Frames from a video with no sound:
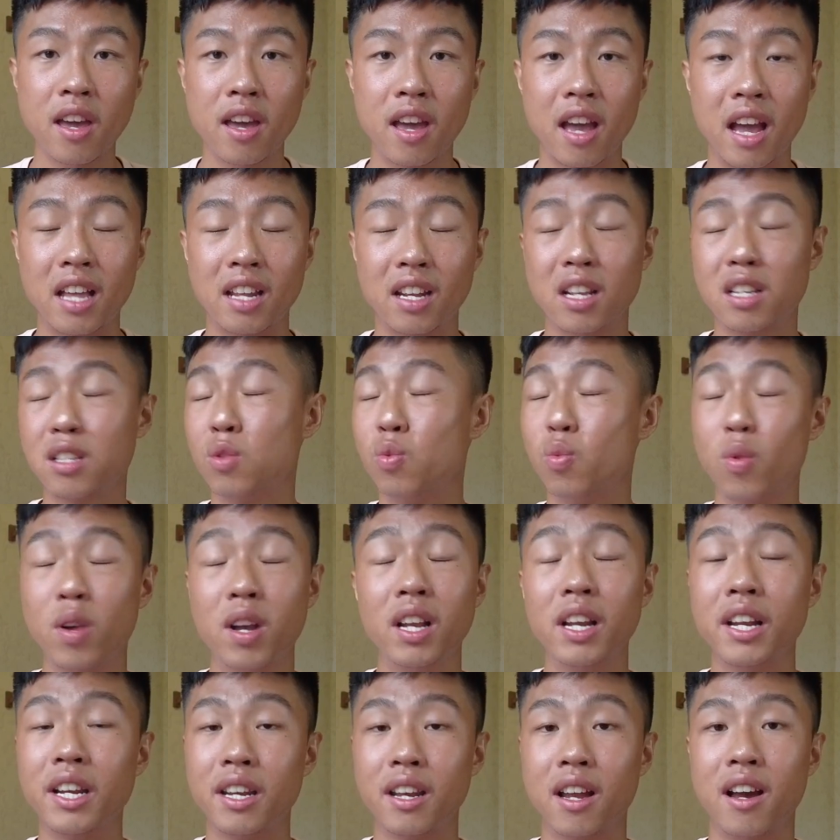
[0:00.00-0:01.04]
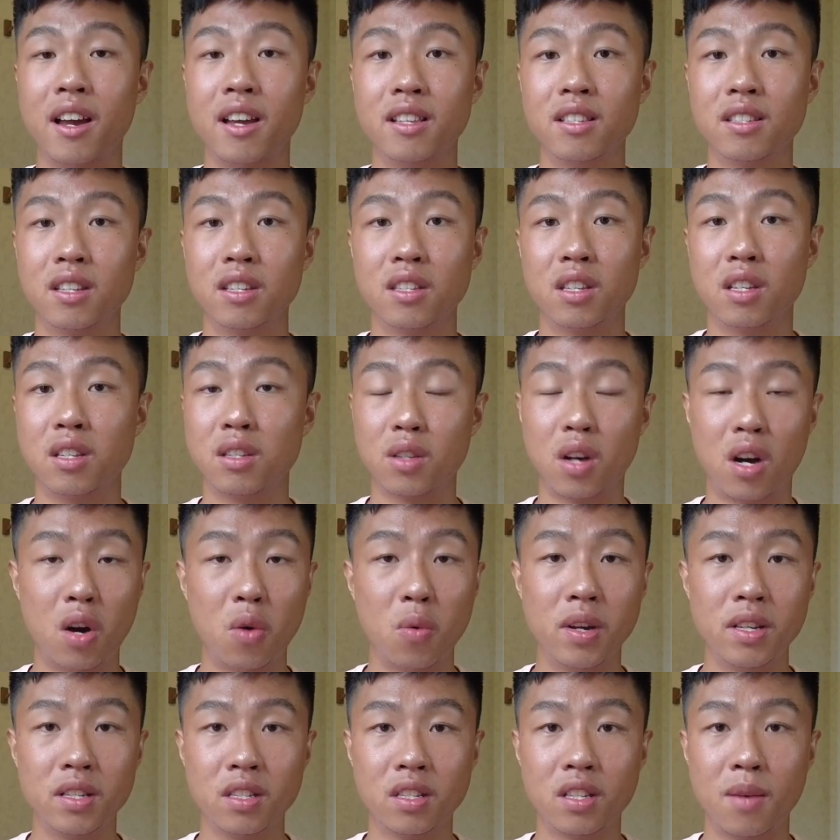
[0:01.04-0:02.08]
And that's really nice because there's
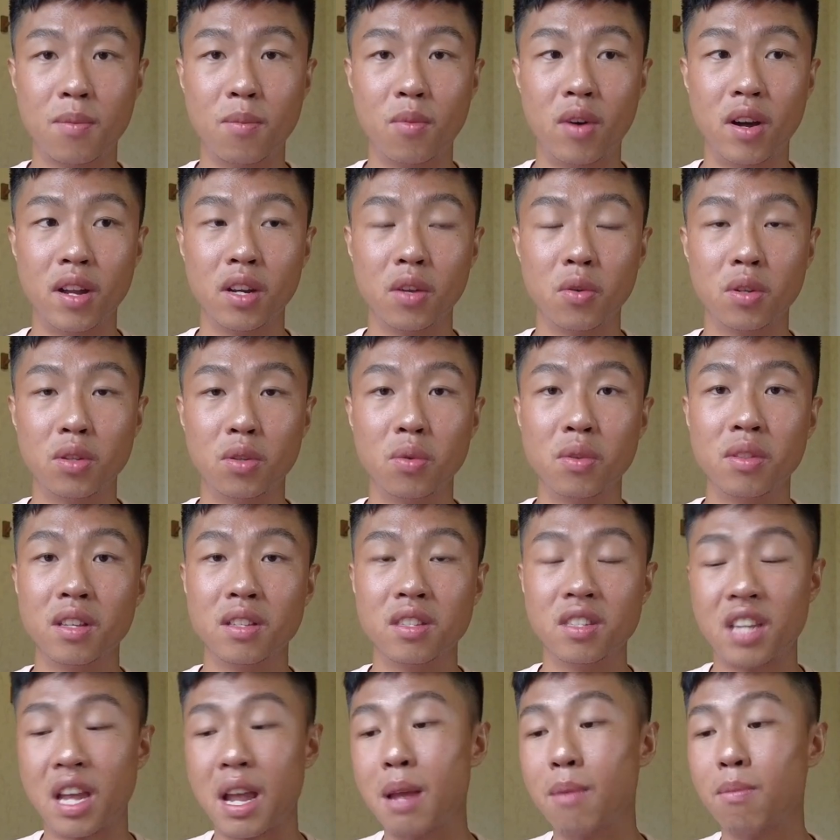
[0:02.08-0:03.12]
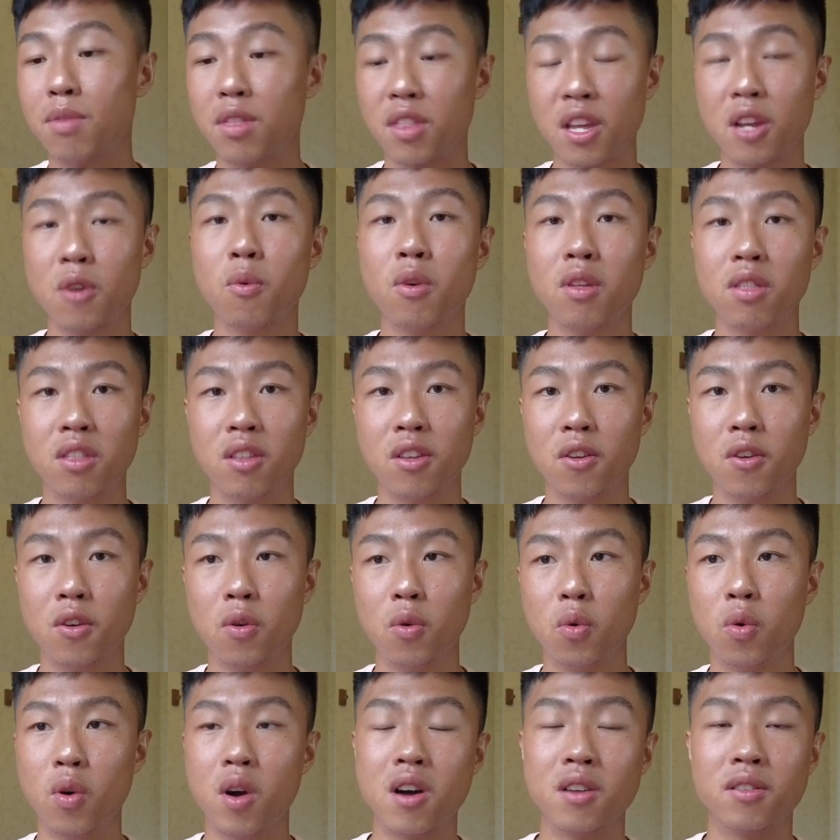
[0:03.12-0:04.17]
always someone who's doing the same thing with you,
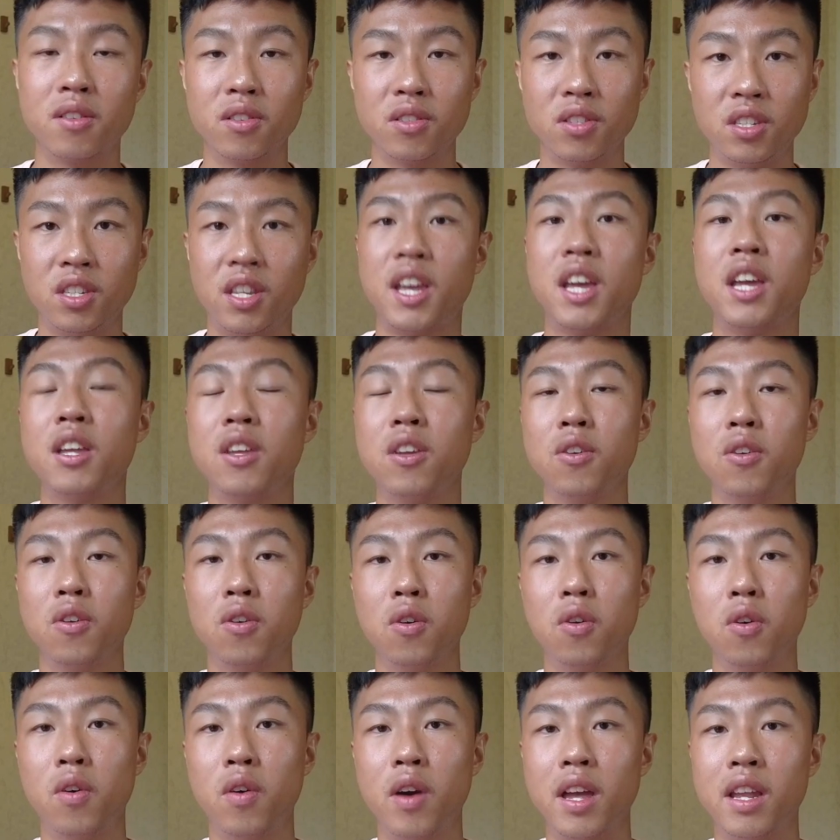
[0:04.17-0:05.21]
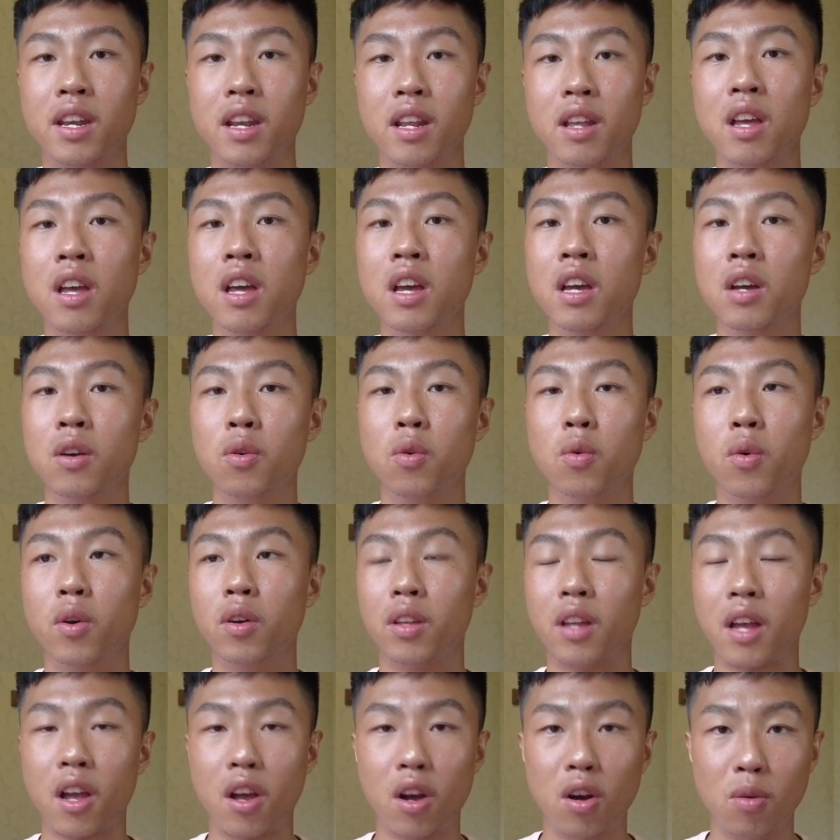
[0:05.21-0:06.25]
who understands you and who will
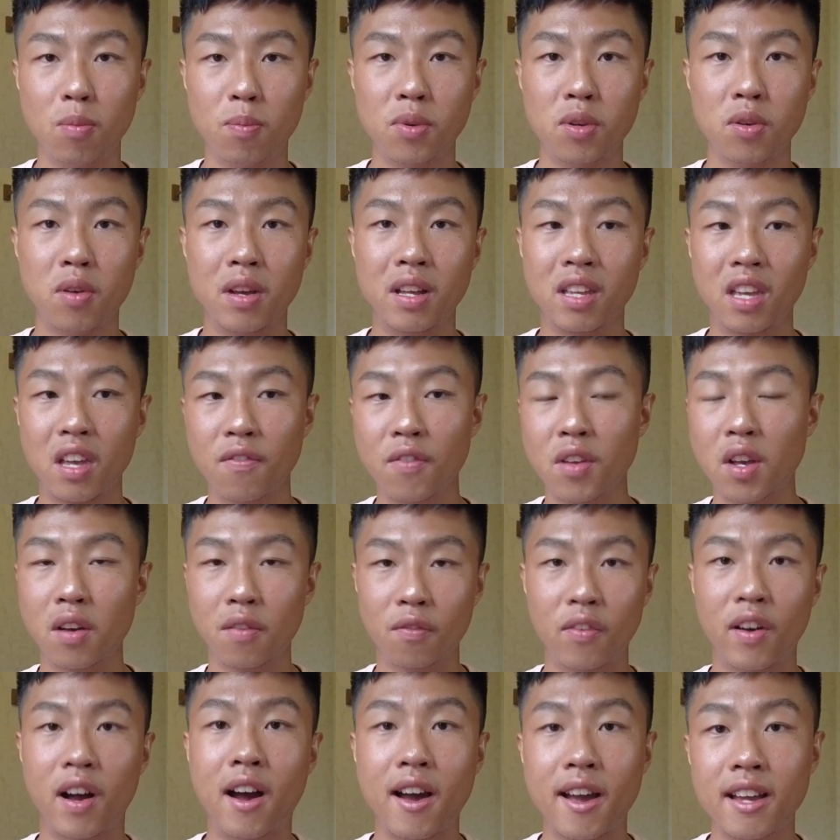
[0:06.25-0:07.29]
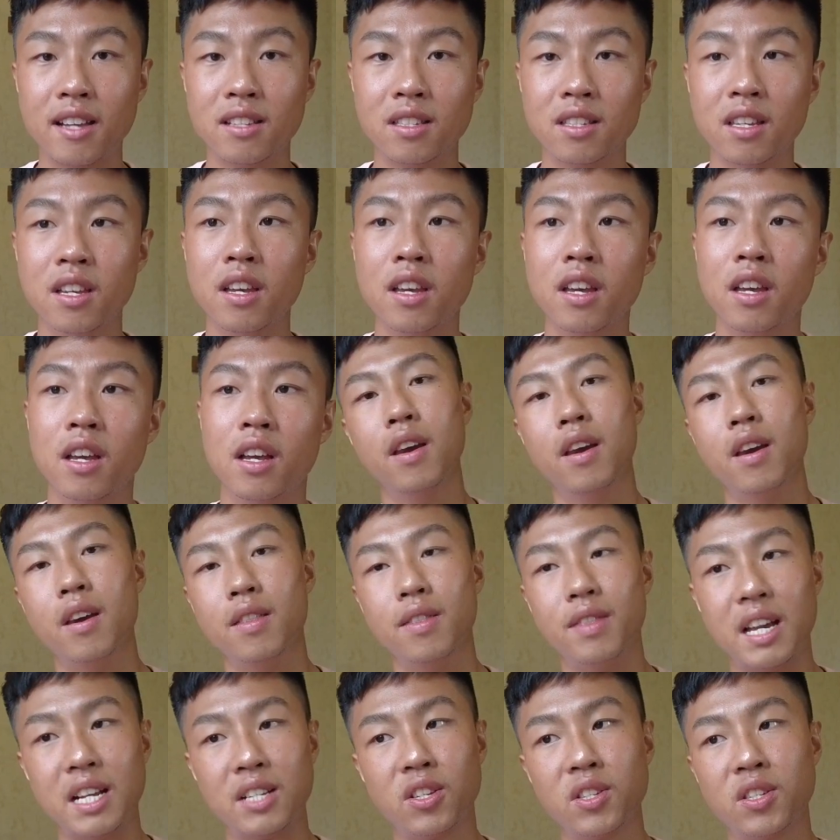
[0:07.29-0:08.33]
help you and give you advice.
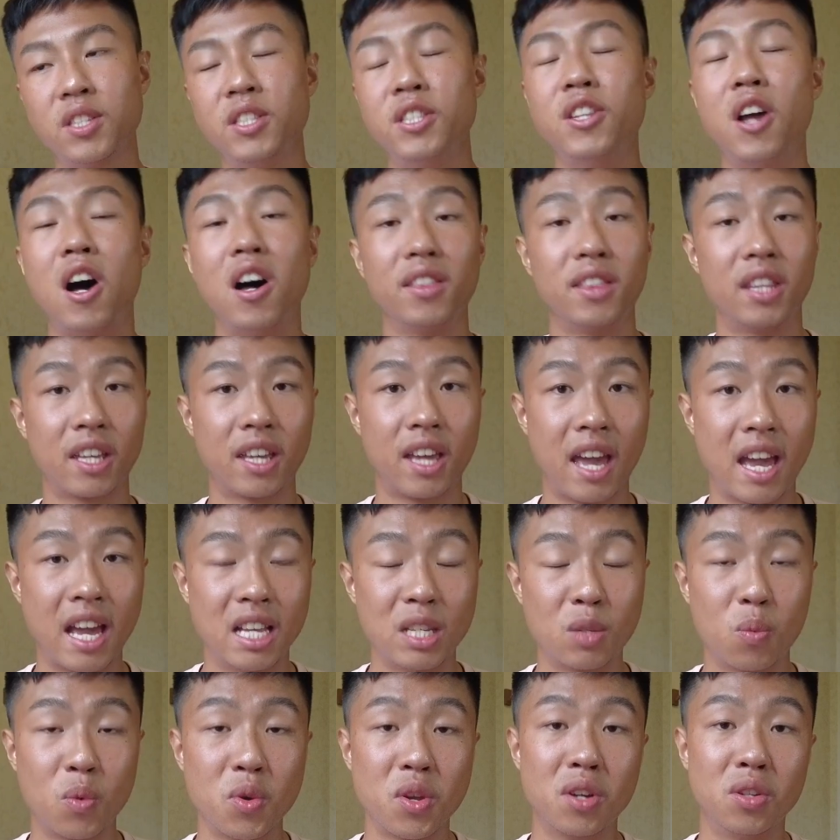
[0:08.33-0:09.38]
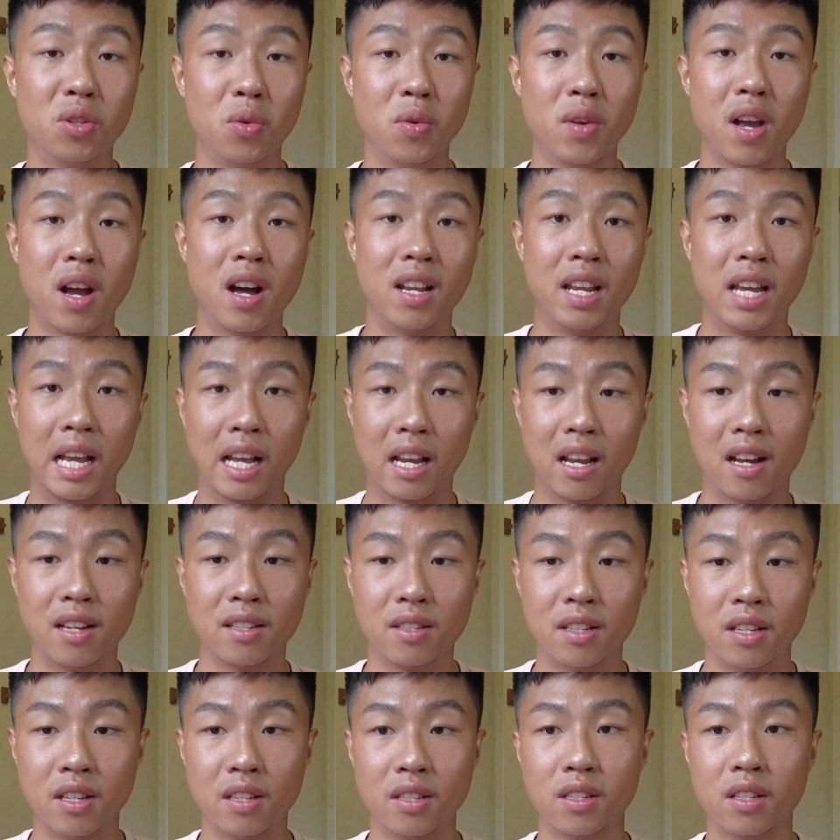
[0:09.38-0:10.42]
That's just not the case when you're doing online
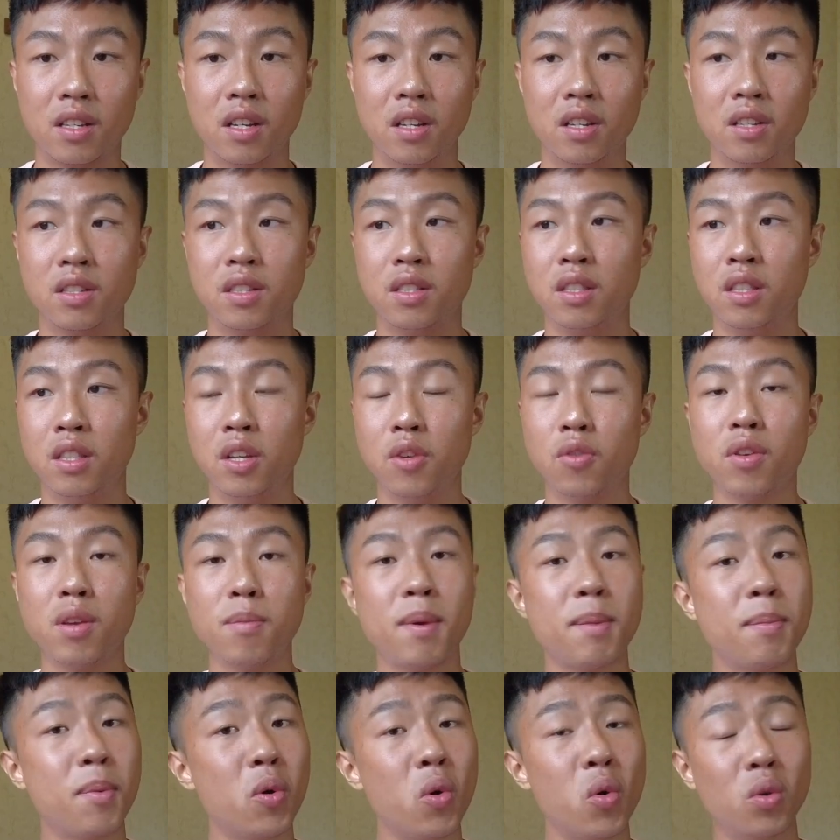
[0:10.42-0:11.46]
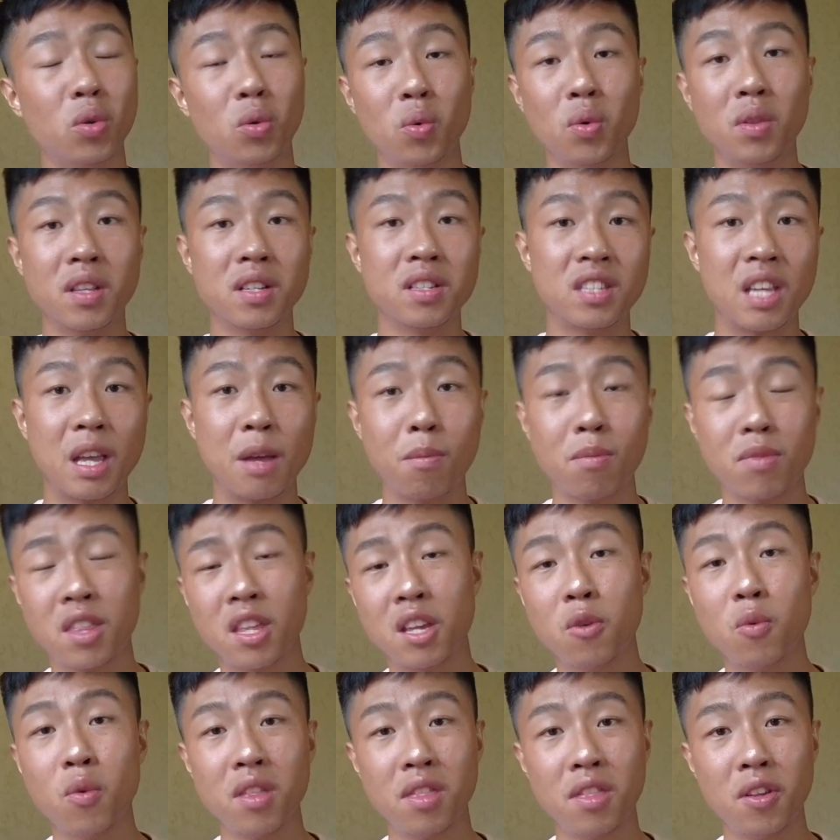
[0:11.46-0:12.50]
classes because the only people who are doing the same
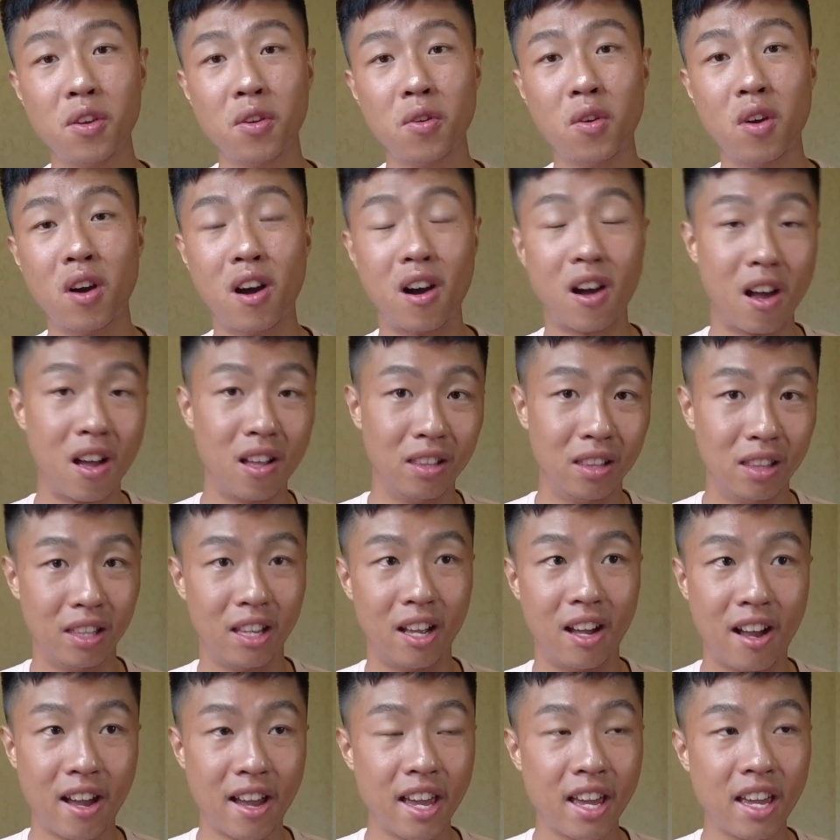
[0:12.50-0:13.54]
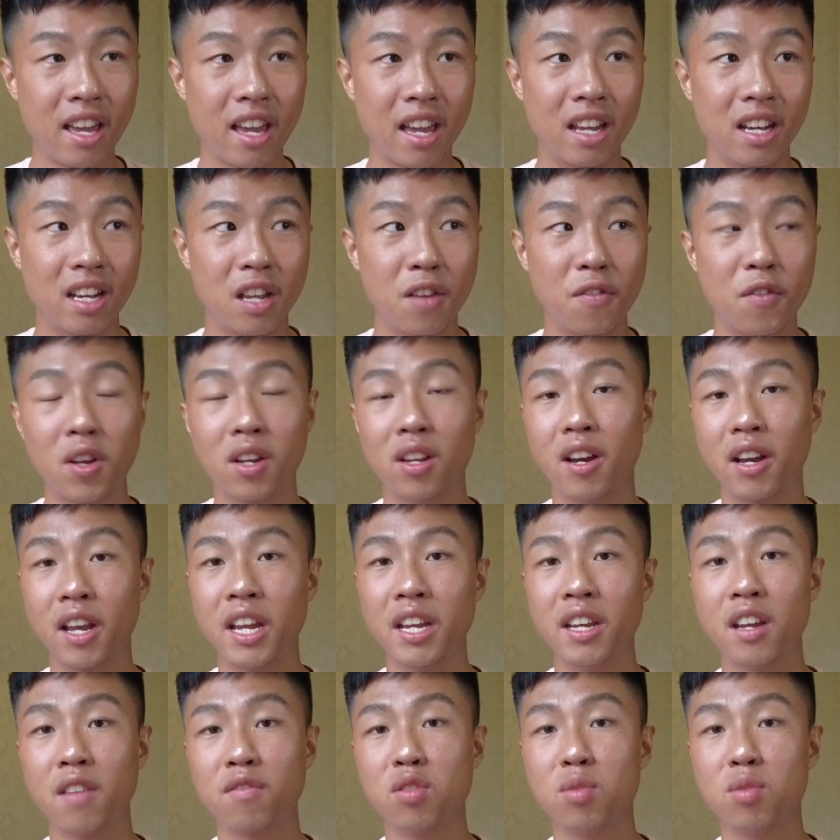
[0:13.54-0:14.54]
thing with you are online, and if you're lucky enough